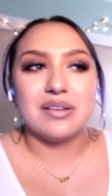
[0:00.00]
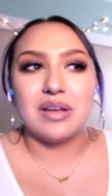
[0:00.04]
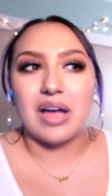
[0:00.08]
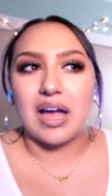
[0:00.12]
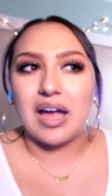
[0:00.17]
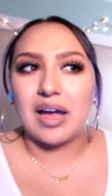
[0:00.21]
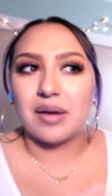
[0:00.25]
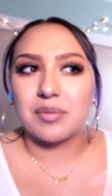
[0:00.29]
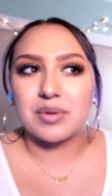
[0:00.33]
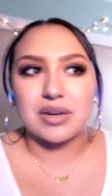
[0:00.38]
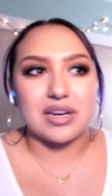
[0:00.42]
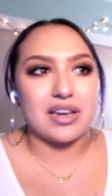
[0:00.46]

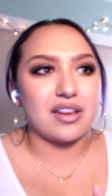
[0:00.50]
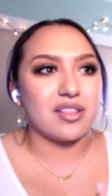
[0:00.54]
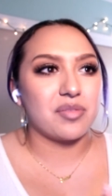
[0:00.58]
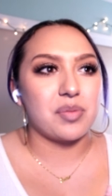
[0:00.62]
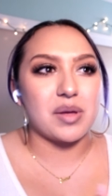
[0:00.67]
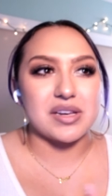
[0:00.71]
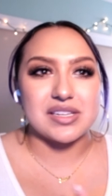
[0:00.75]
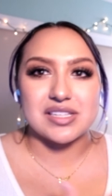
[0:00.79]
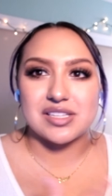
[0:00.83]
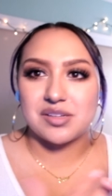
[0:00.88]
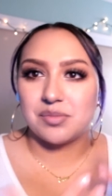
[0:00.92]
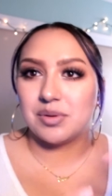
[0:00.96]
I wouldn't
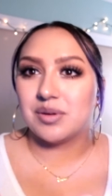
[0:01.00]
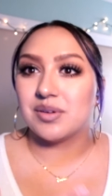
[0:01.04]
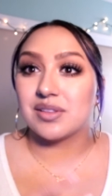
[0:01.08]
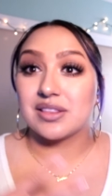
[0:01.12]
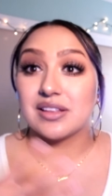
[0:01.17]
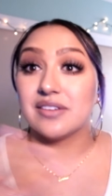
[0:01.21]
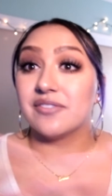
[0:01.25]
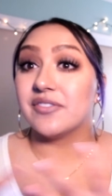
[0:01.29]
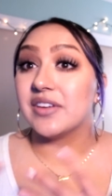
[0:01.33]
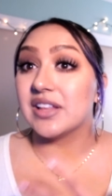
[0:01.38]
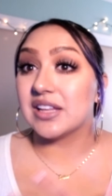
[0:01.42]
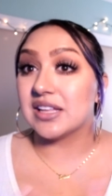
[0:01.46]
expect it to be with
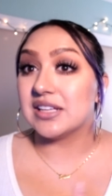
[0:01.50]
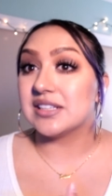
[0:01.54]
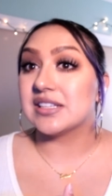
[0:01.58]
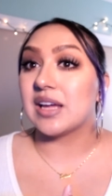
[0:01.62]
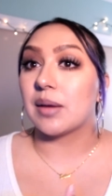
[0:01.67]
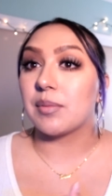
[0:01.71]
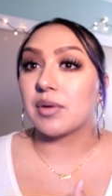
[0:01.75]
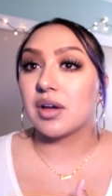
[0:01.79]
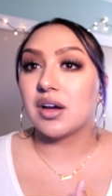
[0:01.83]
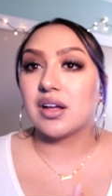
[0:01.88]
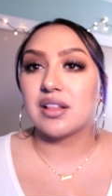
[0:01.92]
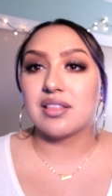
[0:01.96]
a villain
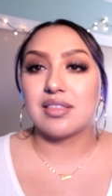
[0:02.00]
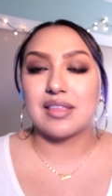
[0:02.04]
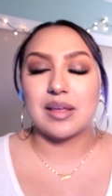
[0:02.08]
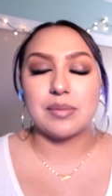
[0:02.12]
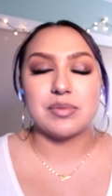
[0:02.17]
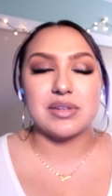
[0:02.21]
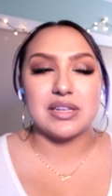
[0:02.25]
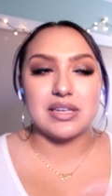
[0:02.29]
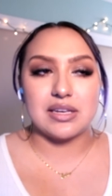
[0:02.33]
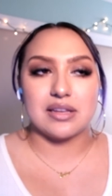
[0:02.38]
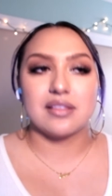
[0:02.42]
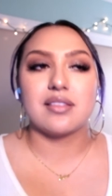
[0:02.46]
type
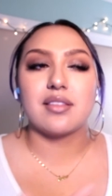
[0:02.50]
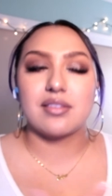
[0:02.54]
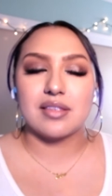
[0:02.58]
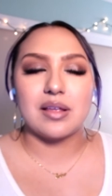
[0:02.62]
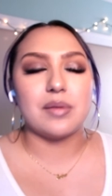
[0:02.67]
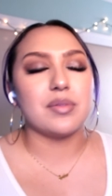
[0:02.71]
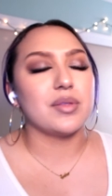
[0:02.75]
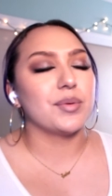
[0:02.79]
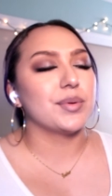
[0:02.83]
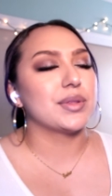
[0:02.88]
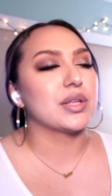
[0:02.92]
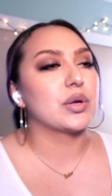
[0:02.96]
concept. It, the
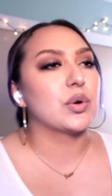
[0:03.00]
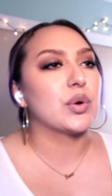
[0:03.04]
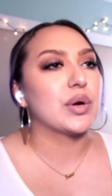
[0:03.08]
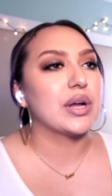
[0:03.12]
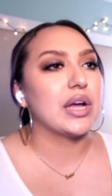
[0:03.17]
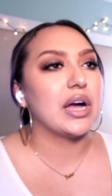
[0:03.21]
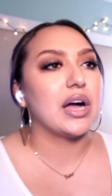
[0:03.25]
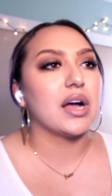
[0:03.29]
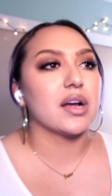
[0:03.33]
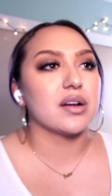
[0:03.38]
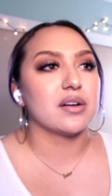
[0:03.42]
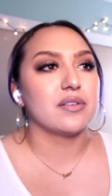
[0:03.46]
same thing with the
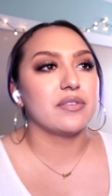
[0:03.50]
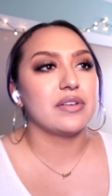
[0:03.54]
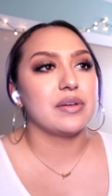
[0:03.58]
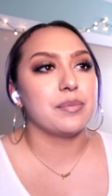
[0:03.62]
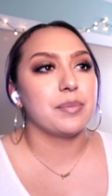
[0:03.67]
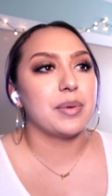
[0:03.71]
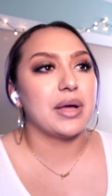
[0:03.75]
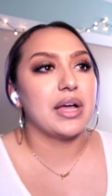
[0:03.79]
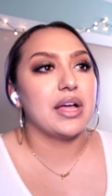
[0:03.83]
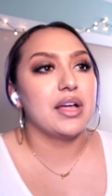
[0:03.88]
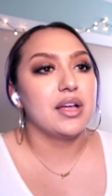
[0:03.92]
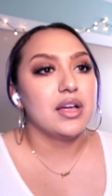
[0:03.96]
choreography,
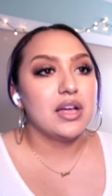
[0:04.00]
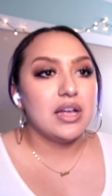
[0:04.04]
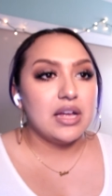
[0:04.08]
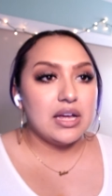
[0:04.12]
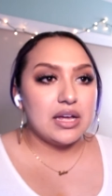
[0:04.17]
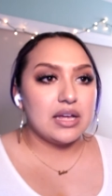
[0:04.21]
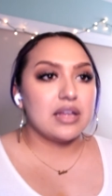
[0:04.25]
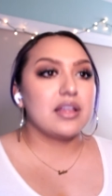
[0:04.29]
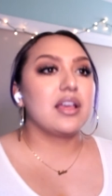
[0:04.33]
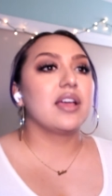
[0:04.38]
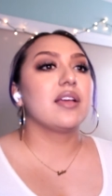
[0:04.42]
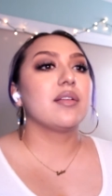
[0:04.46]
but
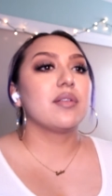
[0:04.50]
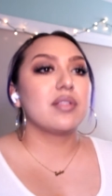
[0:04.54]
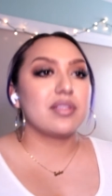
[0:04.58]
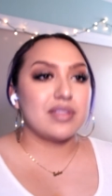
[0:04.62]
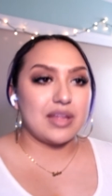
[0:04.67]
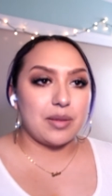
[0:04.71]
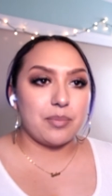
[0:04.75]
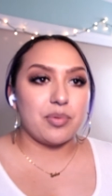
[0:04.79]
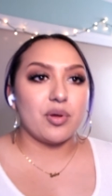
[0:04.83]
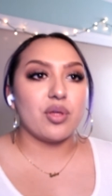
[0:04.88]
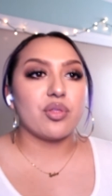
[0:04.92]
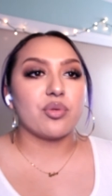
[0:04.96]
it
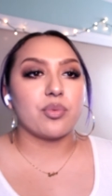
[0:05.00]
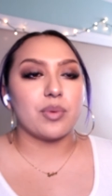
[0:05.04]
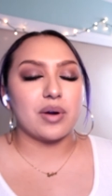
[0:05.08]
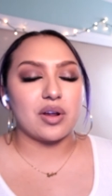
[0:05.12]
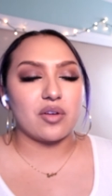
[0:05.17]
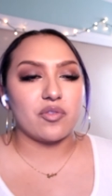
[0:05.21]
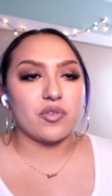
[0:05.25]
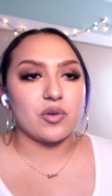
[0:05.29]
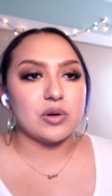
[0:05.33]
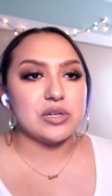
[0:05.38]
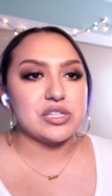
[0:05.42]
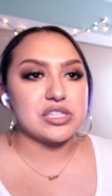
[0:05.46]
they both
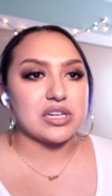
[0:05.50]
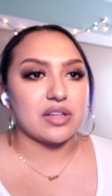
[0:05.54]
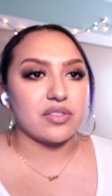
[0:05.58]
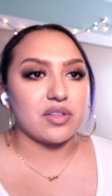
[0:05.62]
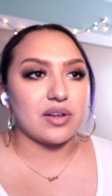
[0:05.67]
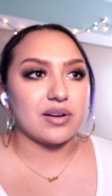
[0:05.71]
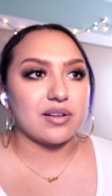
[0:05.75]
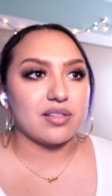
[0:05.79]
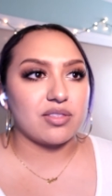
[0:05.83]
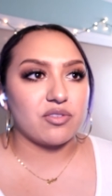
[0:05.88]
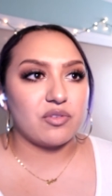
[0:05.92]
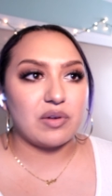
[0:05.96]
work for each
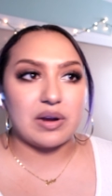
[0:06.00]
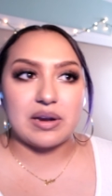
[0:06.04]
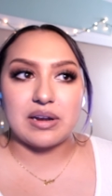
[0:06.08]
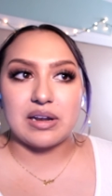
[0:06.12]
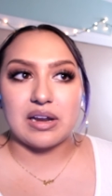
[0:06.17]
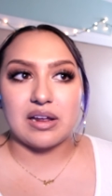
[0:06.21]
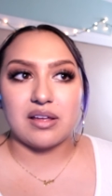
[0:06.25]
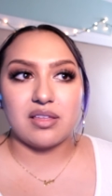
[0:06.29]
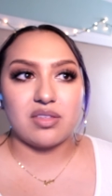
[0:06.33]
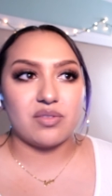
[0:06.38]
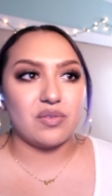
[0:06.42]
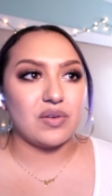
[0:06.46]
other, and it's very
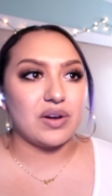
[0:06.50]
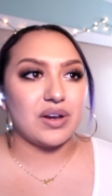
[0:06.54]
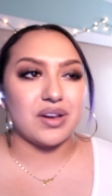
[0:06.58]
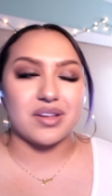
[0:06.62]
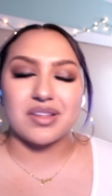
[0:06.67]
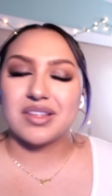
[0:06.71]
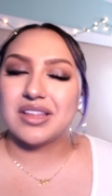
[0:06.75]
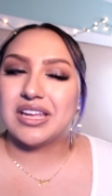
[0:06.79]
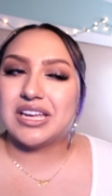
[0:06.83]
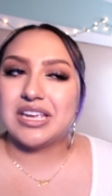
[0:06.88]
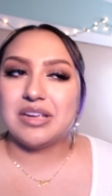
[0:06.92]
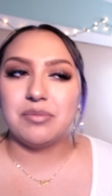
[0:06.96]
nice, very
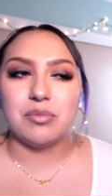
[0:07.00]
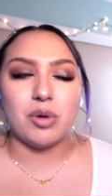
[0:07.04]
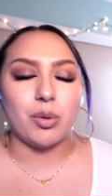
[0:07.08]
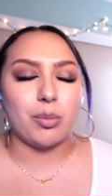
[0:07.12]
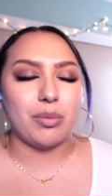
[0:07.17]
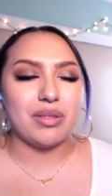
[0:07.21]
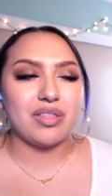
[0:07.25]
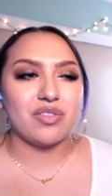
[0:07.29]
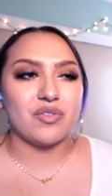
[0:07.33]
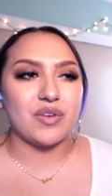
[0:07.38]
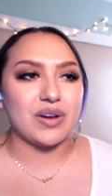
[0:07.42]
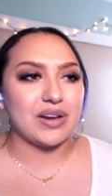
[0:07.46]
clean
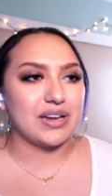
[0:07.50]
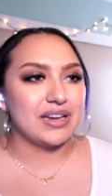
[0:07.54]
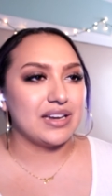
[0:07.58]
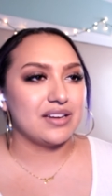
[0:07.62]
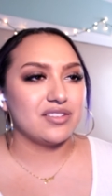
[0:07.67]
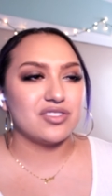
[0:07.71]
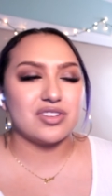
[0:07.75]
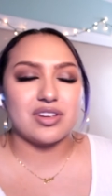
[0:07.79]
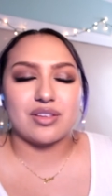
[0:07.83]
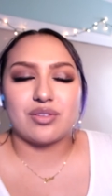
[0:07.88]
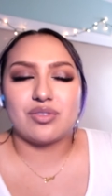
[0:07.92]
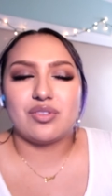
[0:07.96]
movements, very
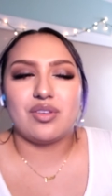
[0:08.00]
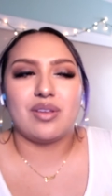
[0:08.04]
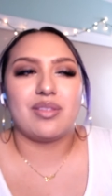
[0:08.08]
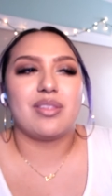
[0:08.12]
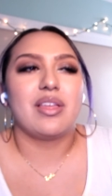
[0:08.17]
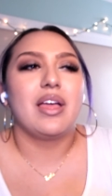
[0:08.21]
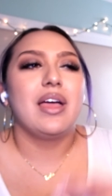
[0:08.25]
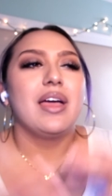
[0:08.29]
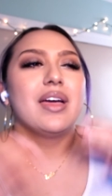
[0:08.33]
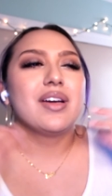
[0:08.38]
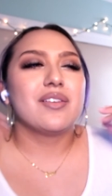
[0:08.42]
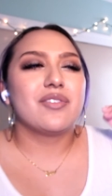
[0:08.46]
just
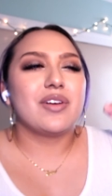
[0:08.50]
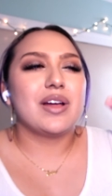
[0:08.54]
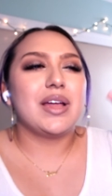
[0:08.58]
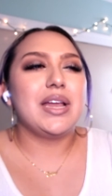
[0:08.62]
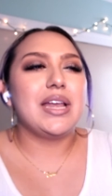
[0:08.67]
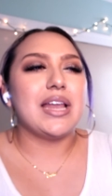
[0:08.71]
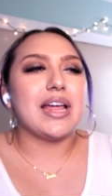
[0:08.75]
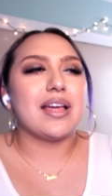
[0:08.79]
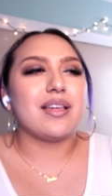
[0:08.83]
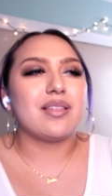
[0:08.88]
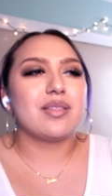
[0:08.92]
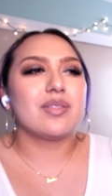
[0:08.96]
just
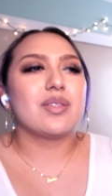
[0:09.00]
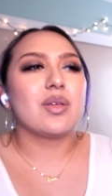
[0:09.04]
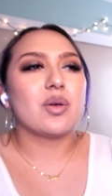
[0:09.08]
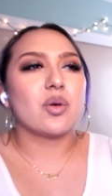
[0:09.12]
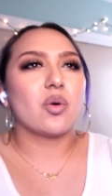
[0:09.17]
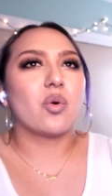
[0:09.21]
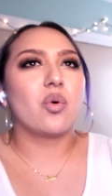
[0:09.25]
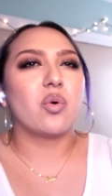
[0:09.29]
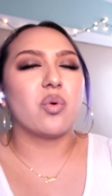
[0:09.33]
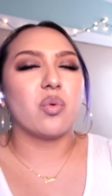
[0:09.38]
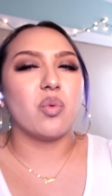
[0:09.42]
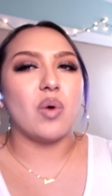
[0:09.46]
very nice
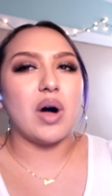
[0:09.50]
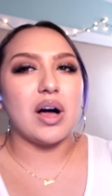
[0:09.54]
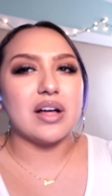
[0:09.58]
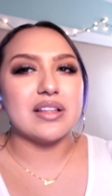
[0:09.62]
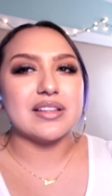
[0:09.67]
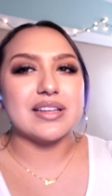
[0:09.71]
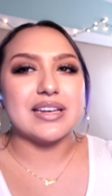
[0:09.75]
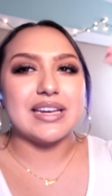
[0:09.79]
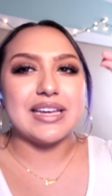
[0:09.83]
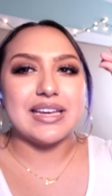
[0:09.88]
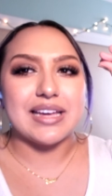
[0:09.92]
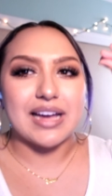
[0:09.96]

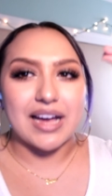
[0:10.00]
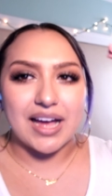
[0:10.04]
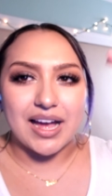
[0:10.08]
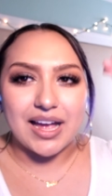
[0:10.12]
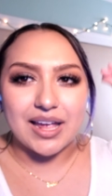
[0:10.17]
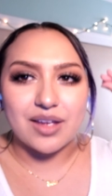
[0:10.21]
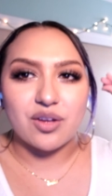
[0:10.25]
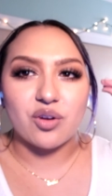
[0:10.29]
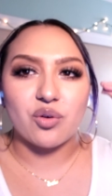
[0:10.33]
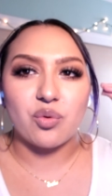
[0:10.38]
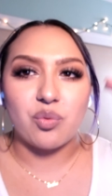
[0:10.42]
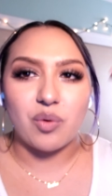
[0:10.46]
quality,
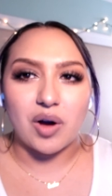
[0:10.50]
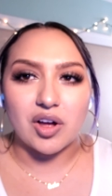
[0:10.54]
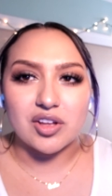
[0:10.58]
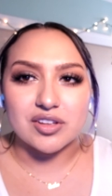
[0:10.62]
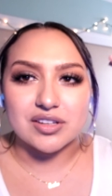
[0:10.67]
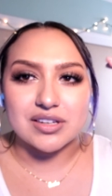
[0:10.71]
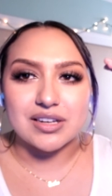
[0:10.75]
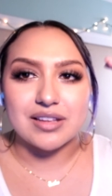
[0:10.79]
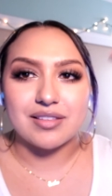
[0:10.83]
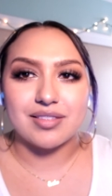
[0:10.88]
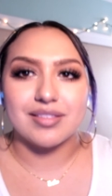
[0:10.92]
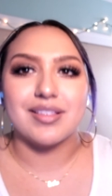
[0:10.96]
high
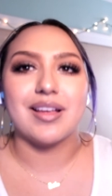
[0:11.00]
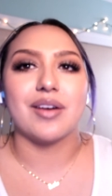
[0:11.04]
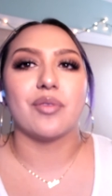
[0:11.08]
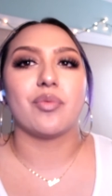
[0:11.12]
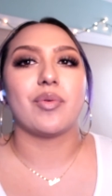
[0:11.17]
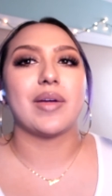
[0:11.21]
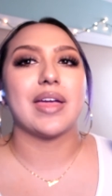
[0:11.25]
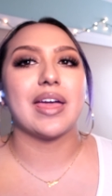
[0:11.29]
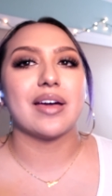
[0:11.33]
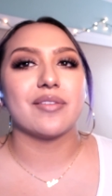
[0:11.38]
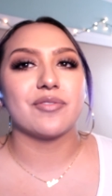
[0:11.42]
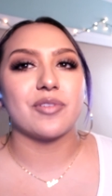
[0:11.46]
quality
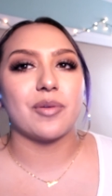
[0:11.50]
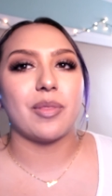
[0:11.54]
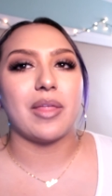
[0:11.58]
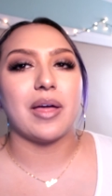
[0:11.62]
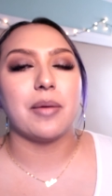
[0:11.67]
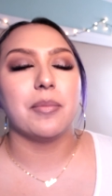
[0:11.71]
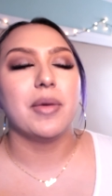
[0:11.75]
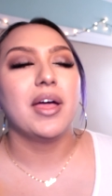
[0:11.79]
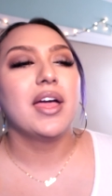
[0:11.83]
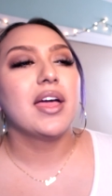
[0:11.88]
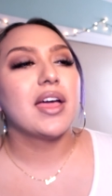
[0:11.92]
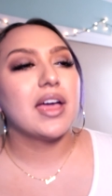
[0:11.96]
stuff we get from
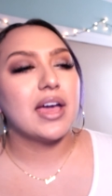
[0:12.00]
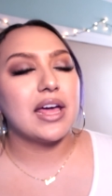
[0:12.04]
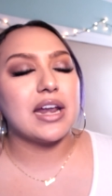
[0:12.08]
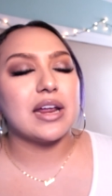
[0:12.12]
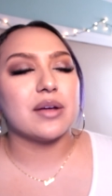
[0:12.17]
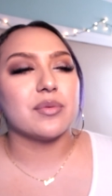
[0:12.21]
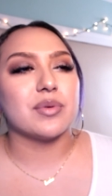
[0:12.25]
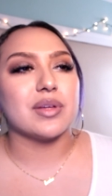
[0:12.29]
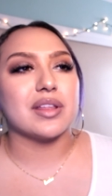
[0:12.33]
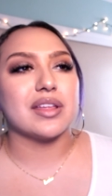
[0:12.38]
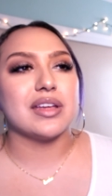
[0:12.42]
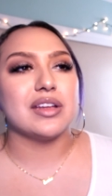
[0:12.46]
them. And
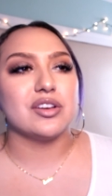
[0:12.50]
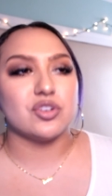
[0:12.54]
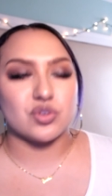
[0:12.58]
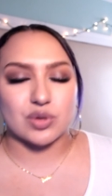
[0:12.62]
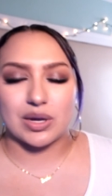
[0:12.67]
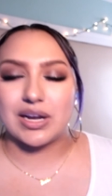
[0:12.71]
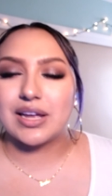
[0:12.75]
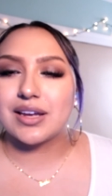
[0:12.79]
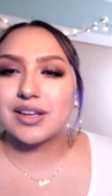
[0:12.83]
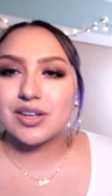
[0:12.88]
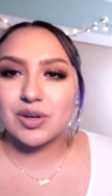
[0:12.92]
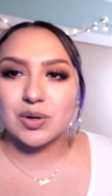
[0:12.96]
I really
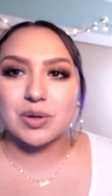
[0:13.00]
enjoyed it.